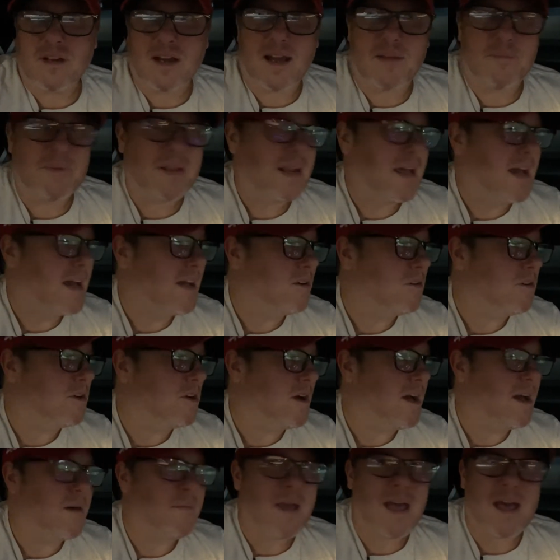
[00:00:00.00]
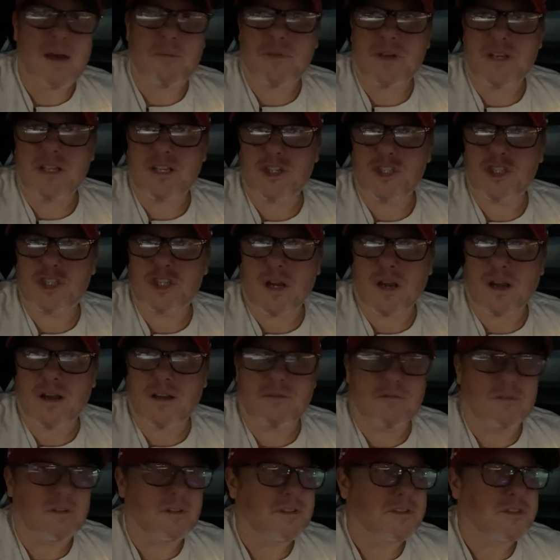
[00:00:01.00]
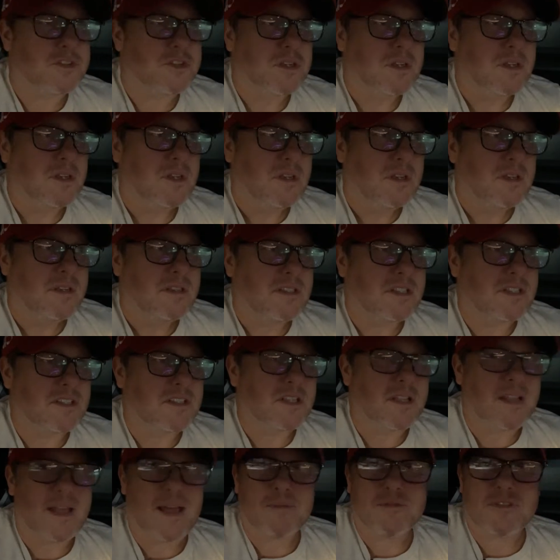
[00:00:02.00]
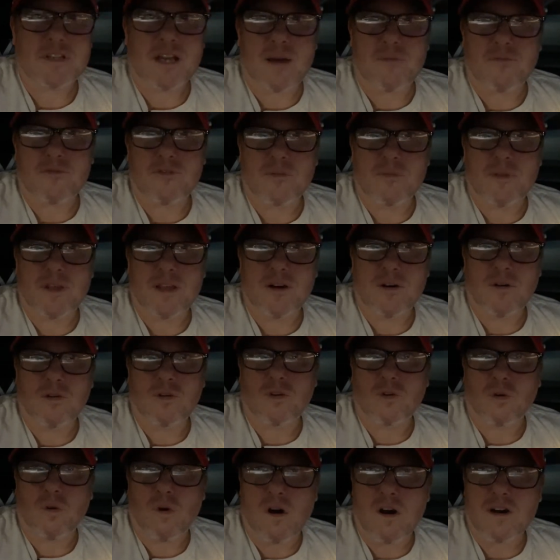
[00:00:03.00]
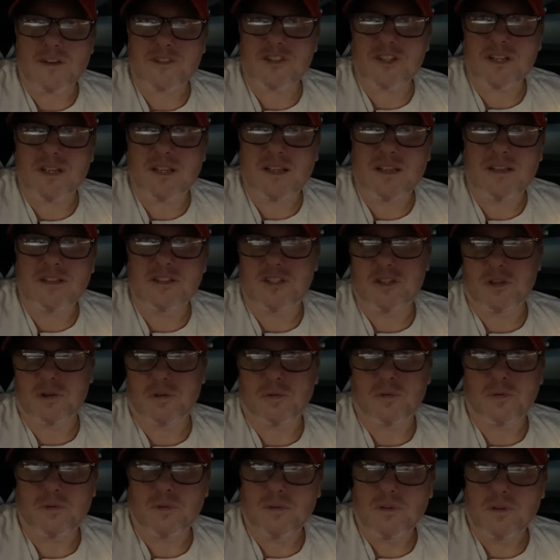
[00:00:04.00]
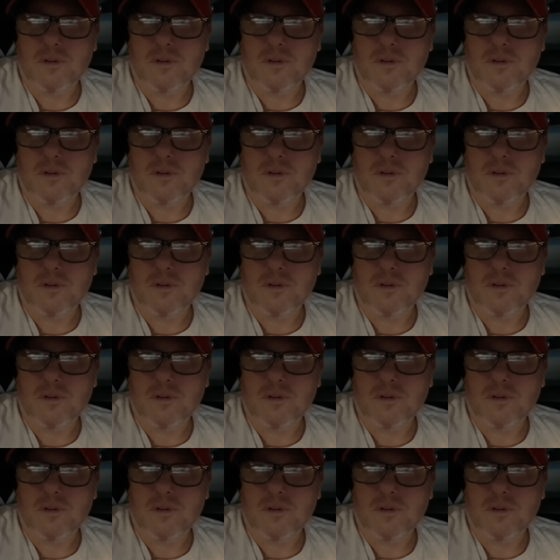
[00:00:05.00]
I mean, I don't know how many genres does Laptop from Hell cross into?